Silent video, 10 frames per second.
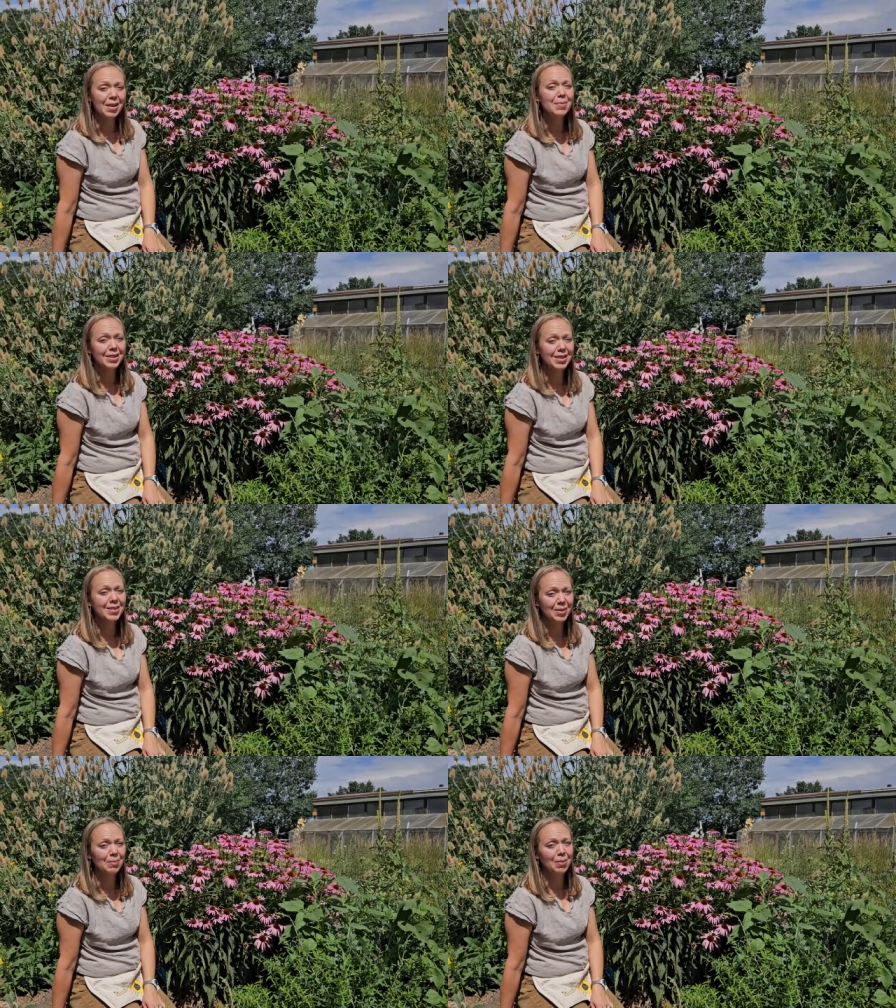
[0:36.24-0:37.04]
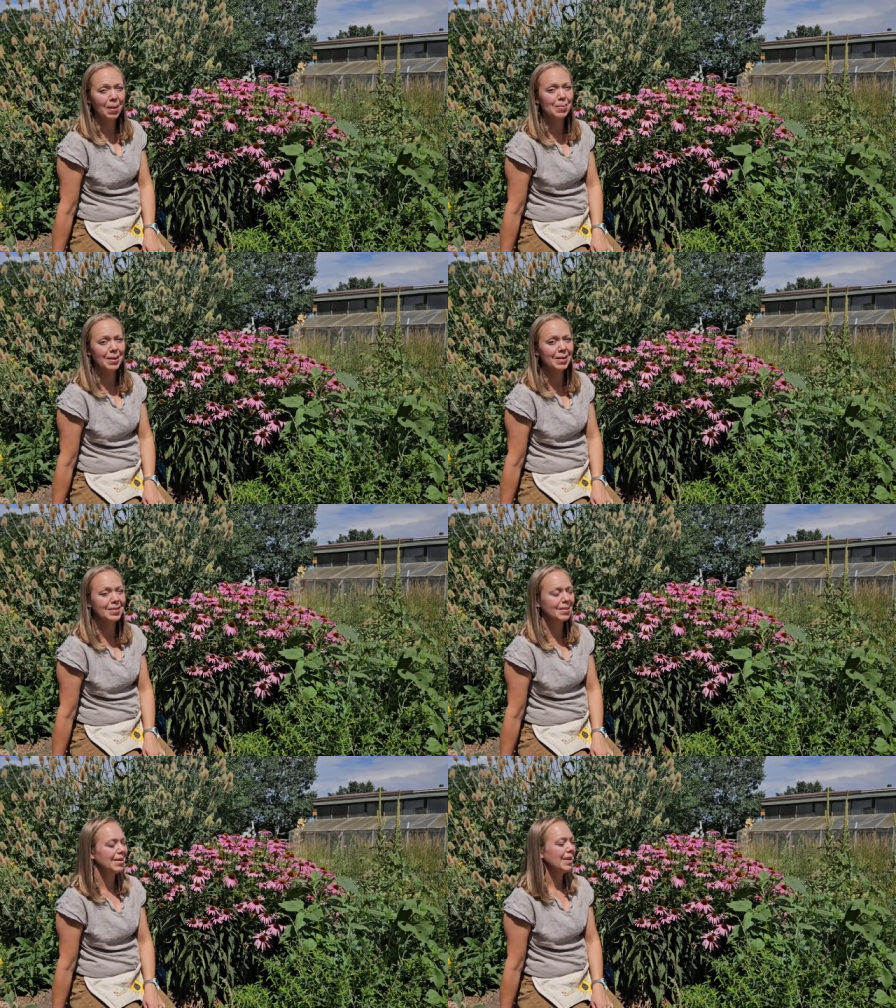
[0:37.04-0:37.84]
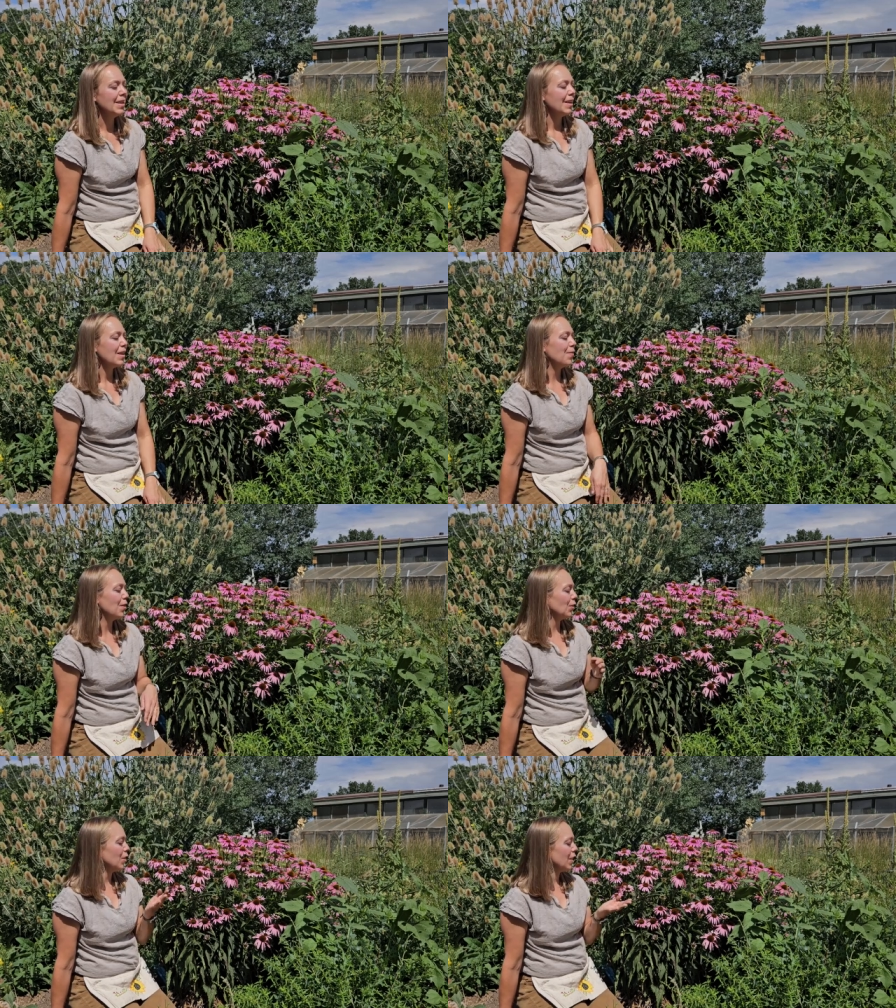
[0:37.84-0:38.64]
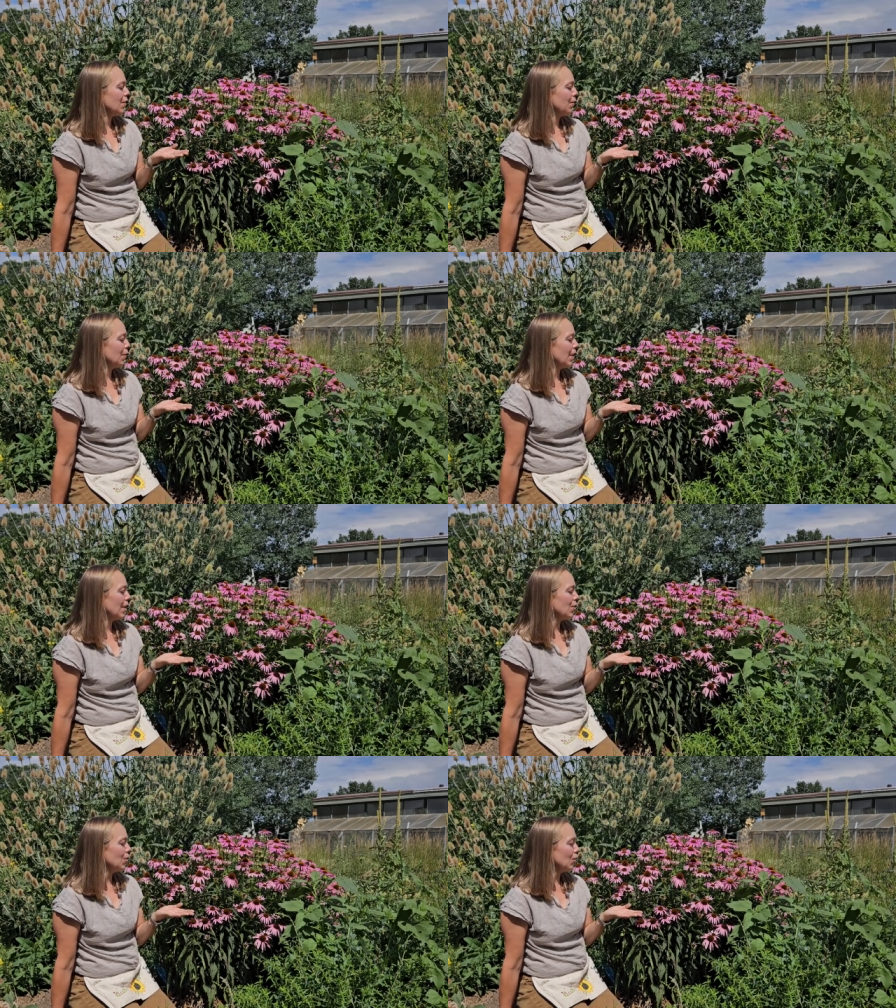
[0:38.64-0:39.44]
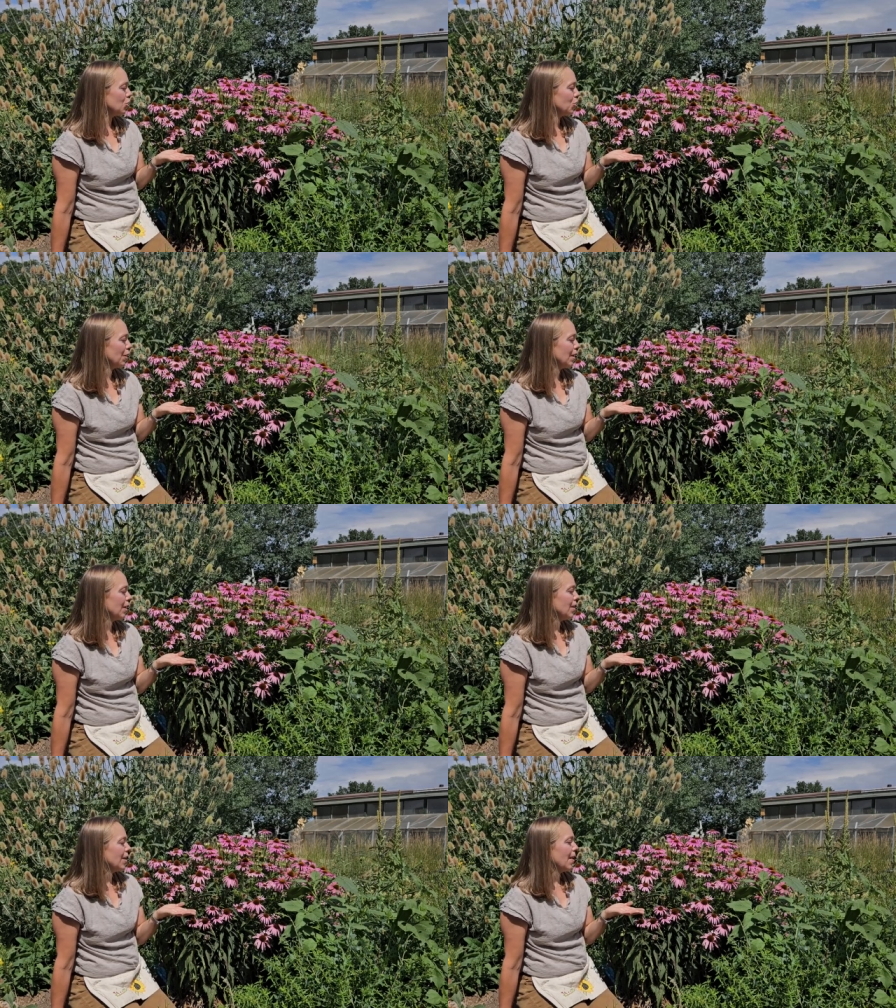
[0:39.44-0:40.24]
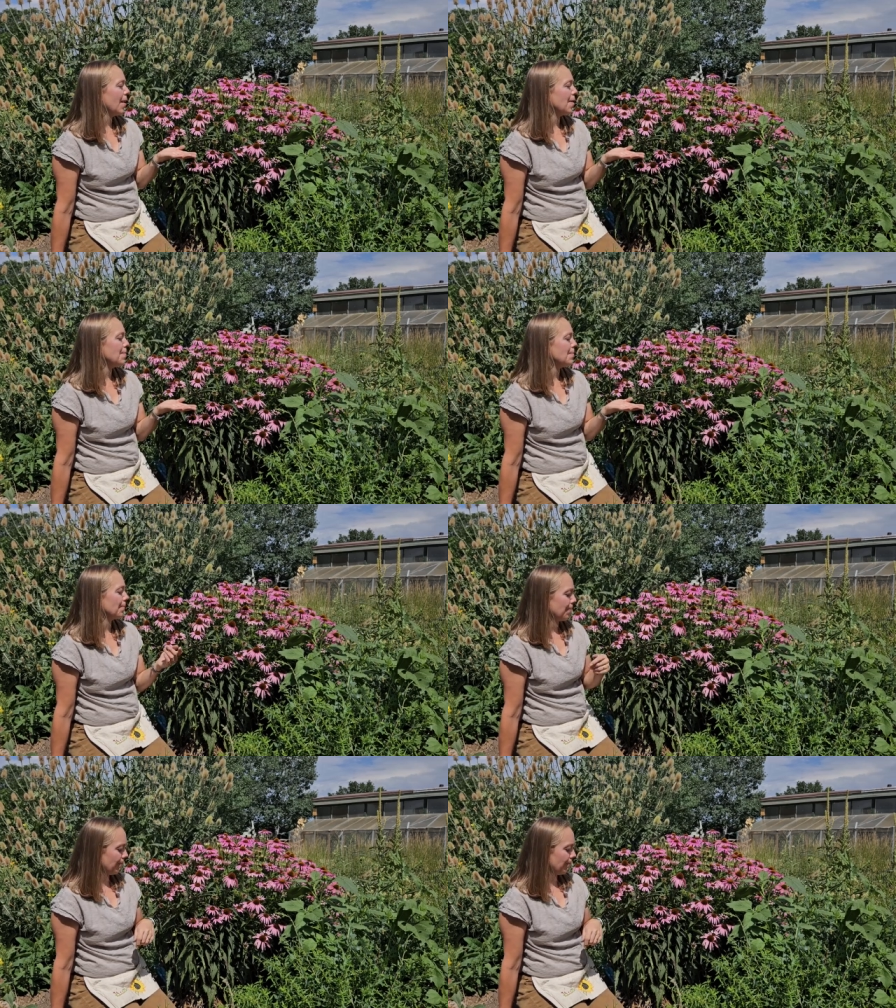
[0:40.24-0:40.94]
medicinal properties. If you're looking for it in the nursery, um,